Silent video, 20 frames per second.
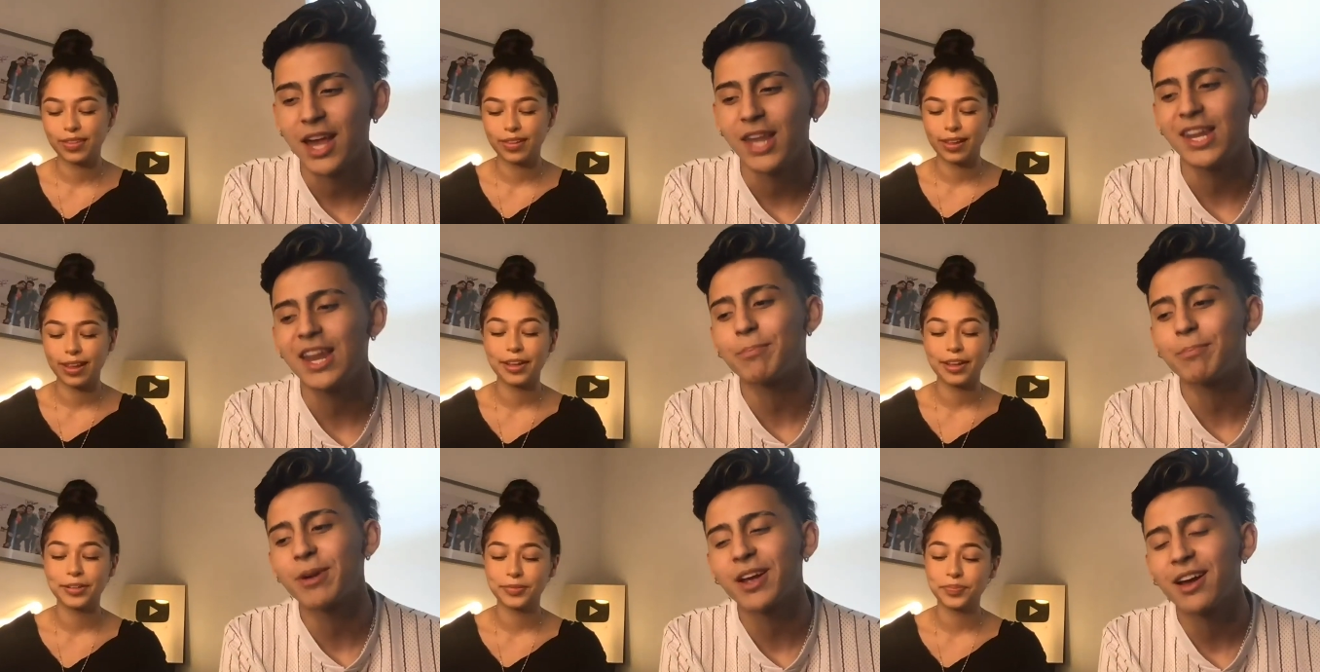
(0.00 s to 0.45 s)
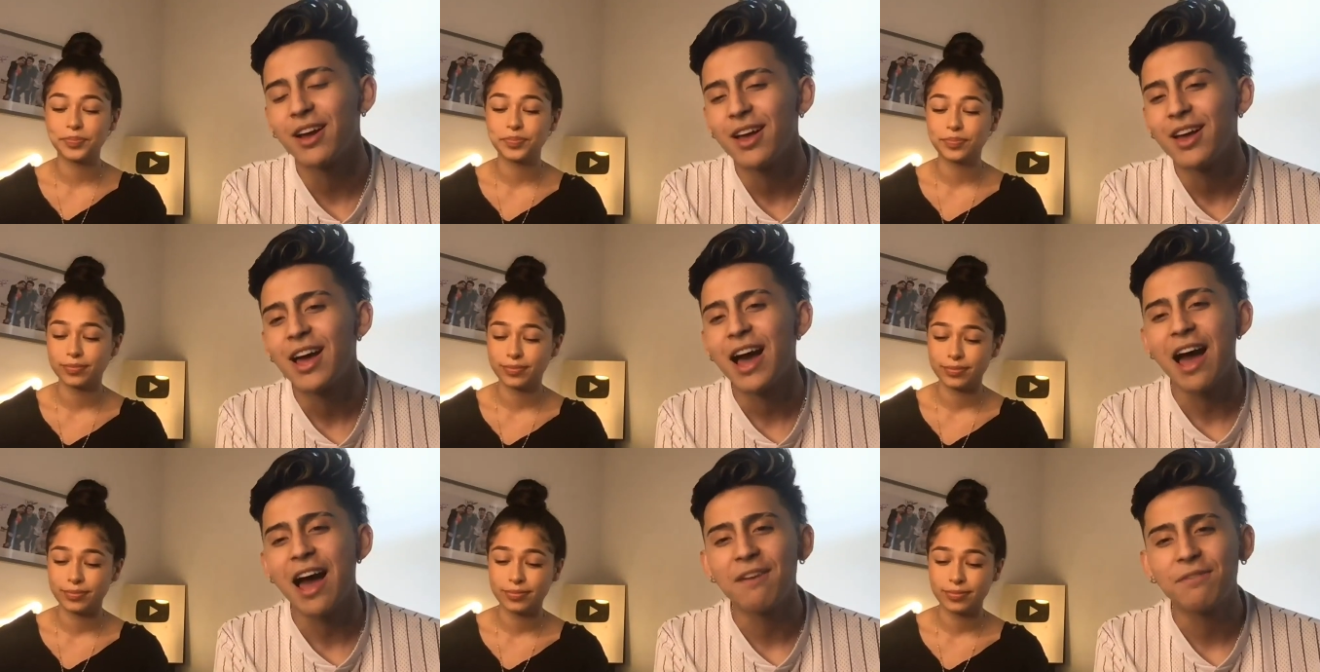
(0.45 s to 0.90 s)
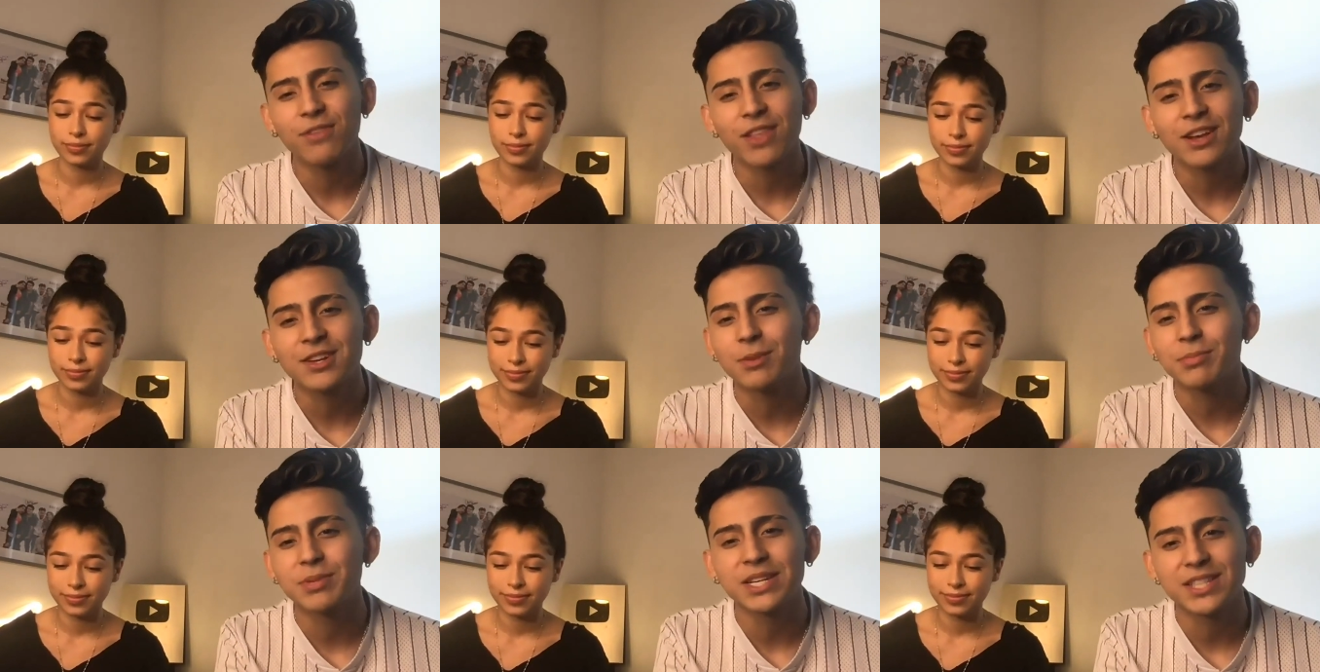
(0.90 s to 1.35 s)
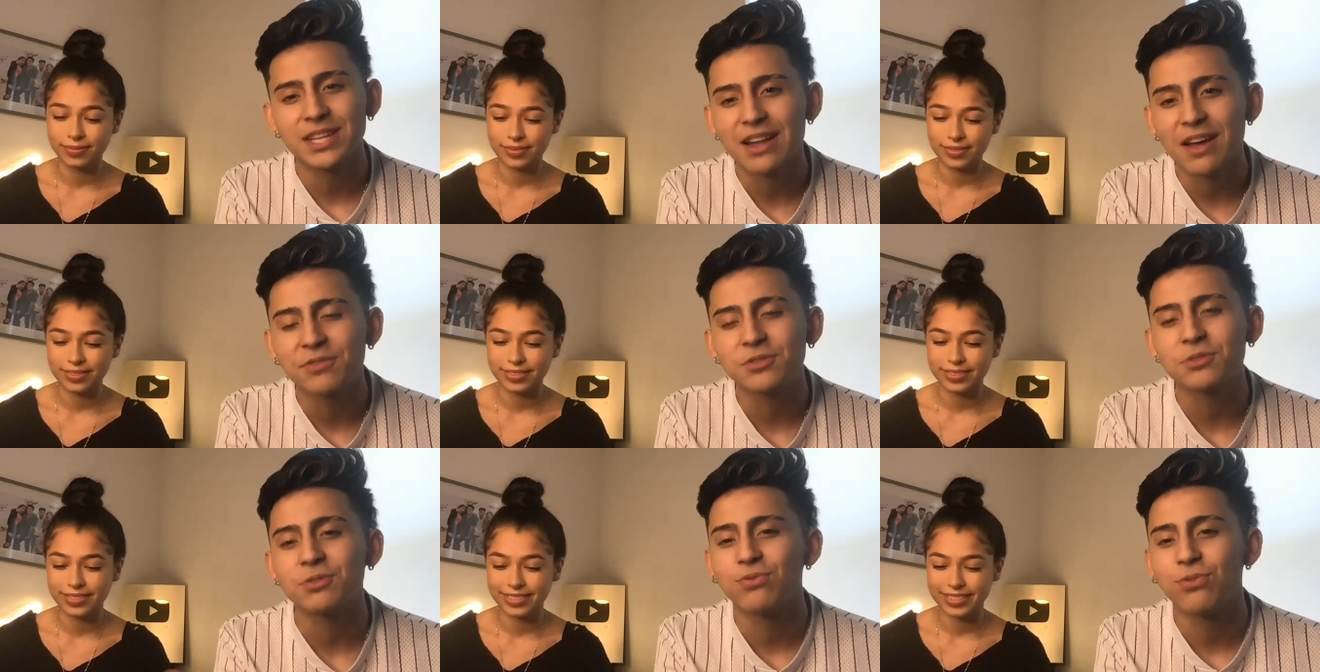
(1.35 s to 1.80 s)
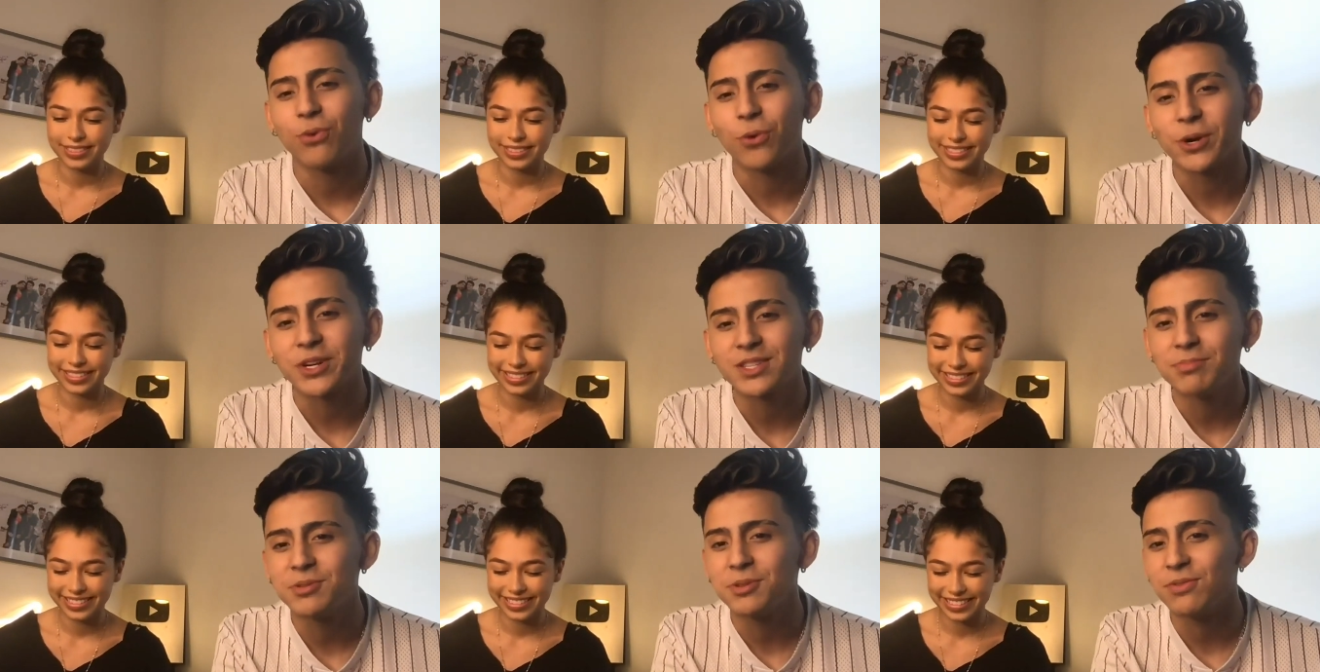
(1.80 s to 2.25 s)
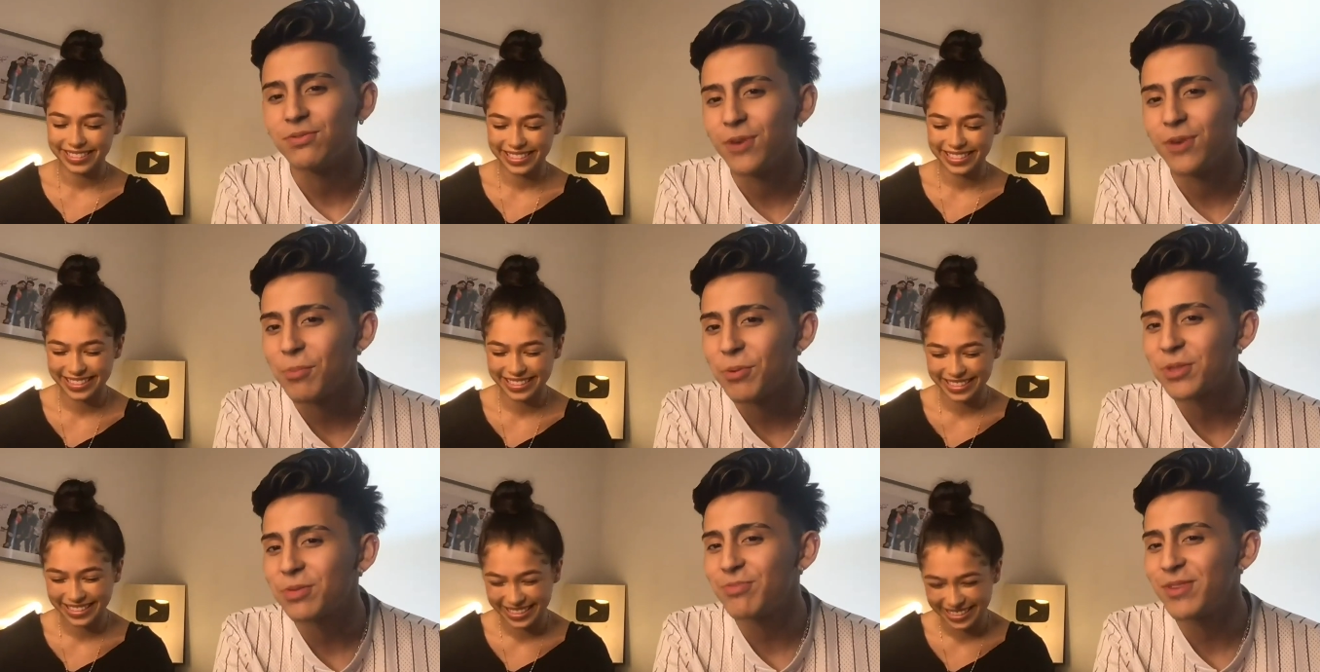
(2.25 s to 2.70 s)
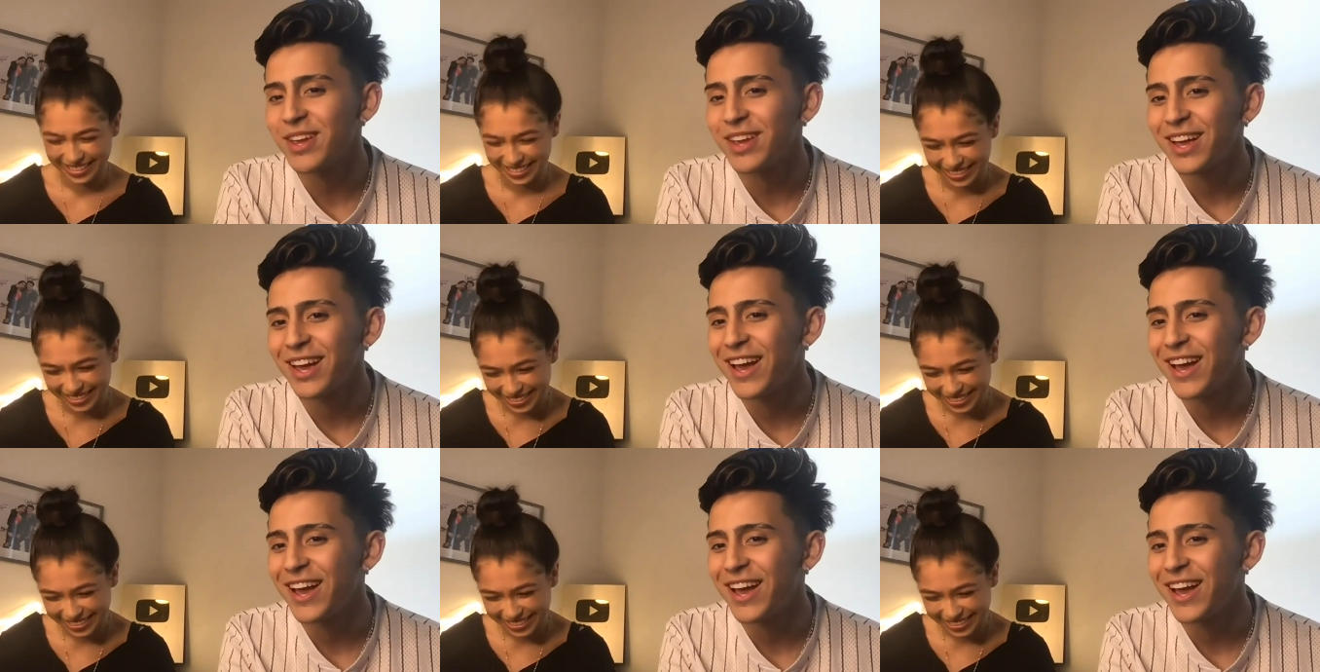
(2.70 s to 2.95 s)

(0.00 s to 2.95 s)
Speaker 1: And then like I feel like sometimes I'd have to force him to film with me.